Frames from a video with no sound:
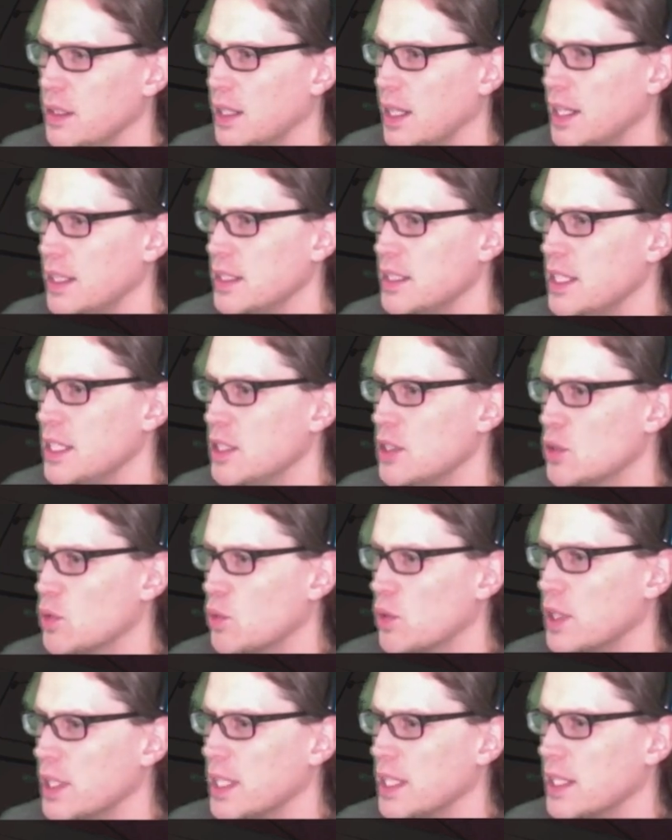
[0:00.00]

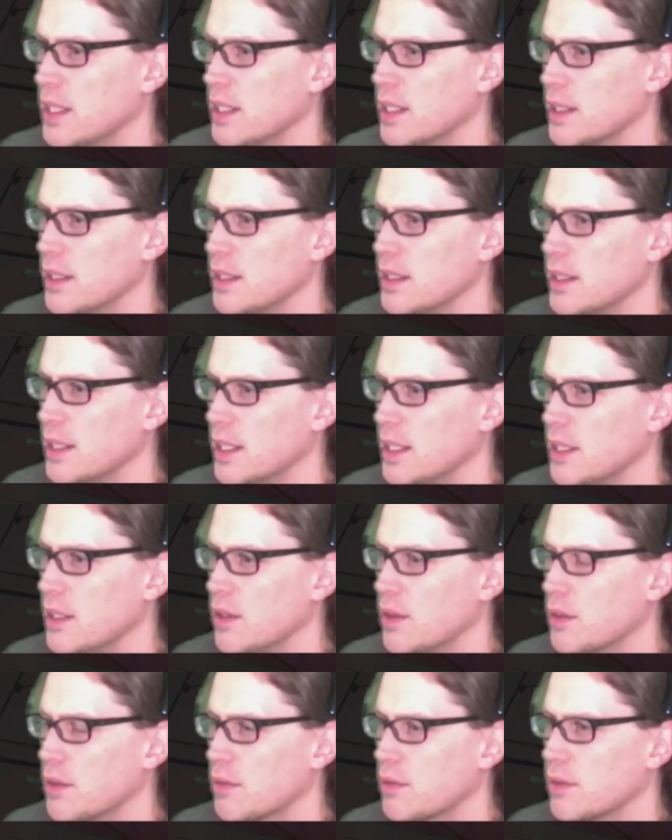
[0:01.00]
1920,
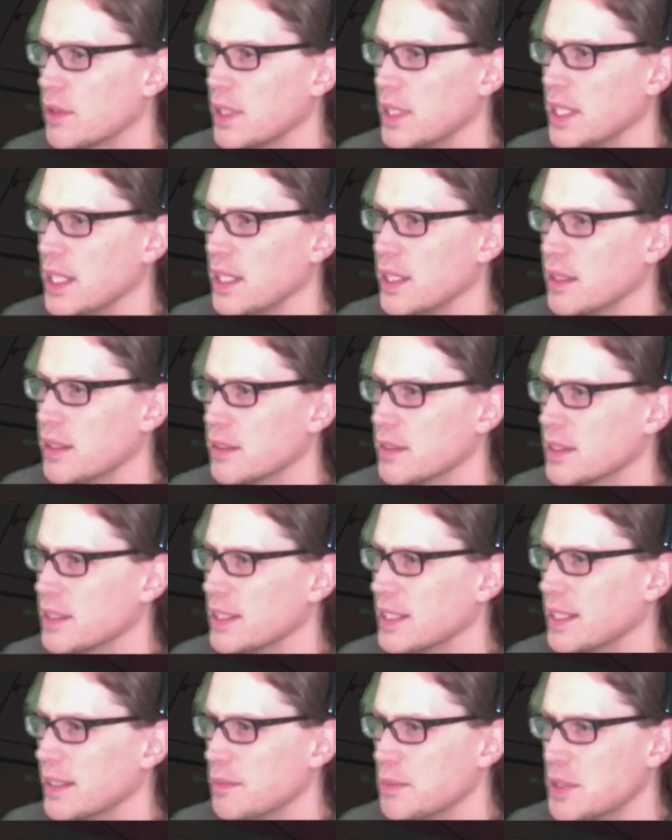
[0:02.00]

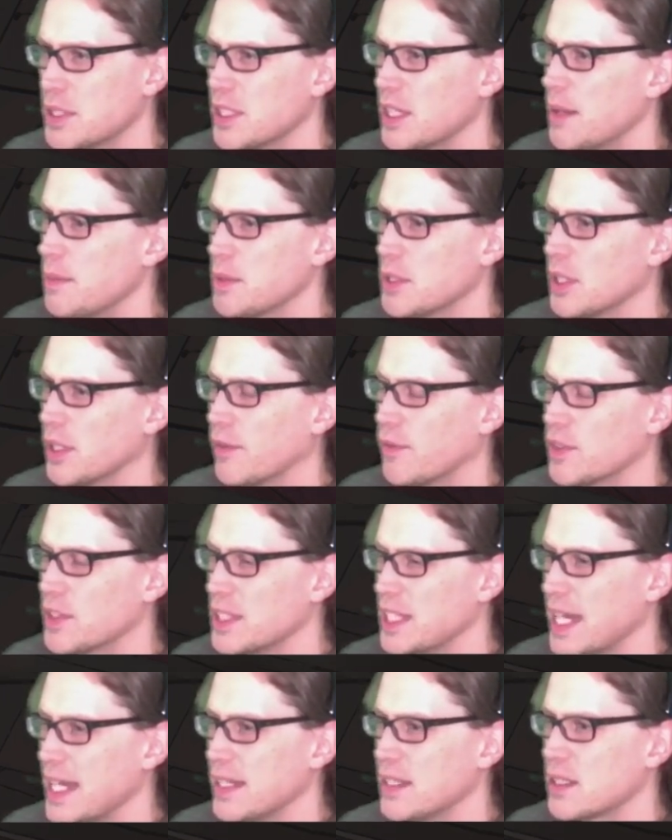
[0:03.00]
1993. I'm just looking for
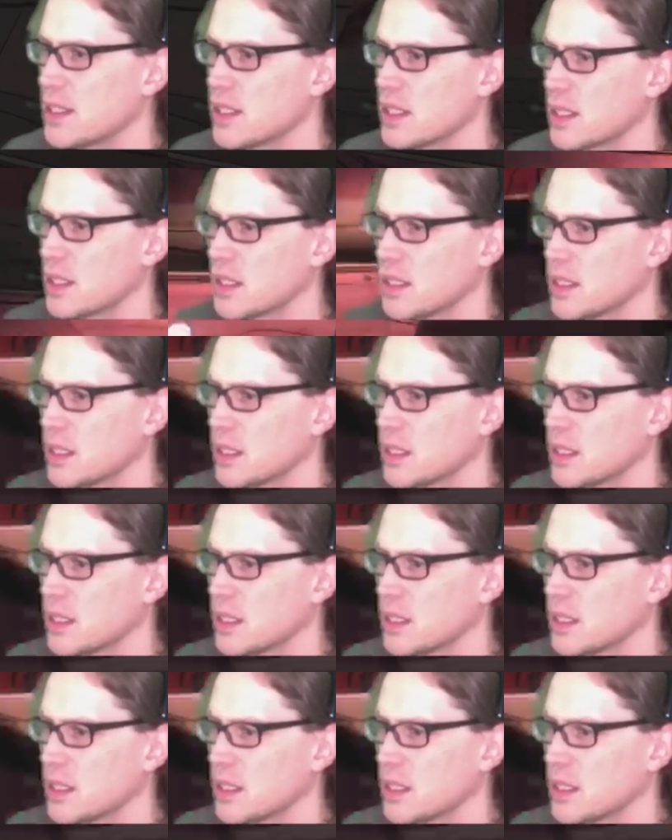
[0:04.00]
dates.